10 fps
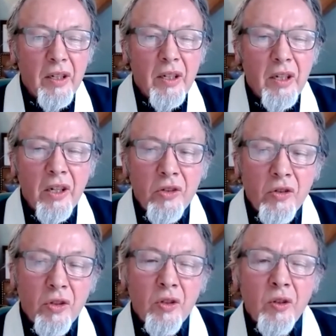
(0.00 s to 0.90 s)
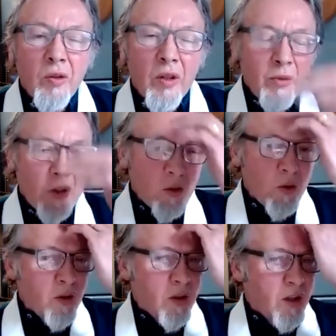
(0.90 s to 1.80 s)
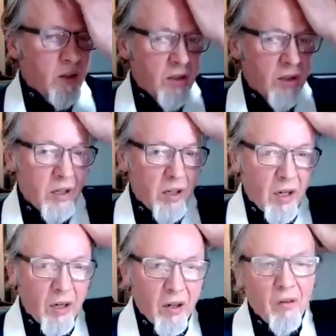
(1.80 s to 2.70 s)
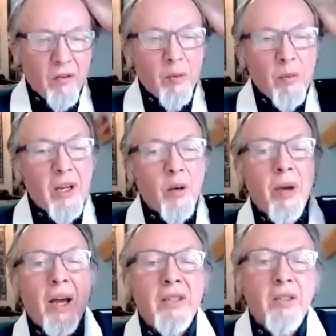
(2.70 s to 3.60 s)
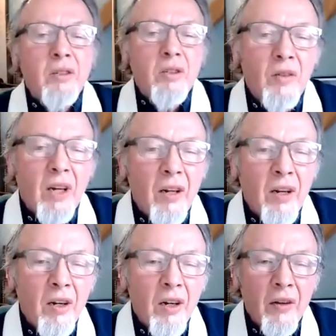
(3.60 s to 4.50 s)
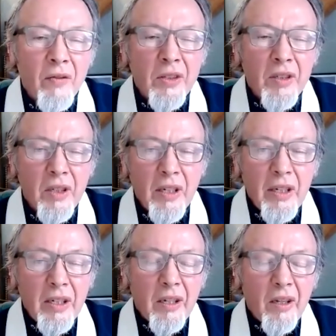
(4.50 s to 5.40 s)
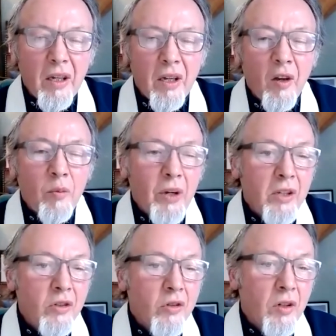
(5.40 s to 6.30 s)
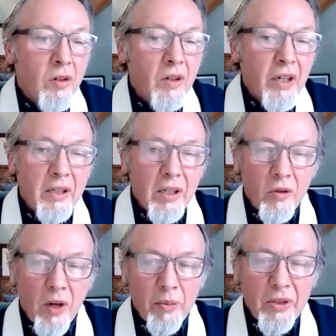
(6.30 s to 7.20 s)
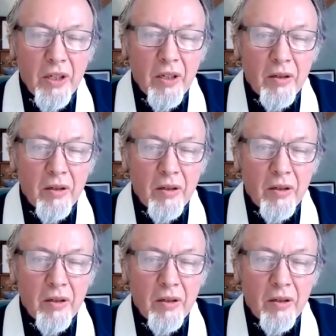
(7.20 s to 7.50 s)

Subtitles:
it's true, I'm sure, that our familiar patterns of our lives have been strongly disrupted.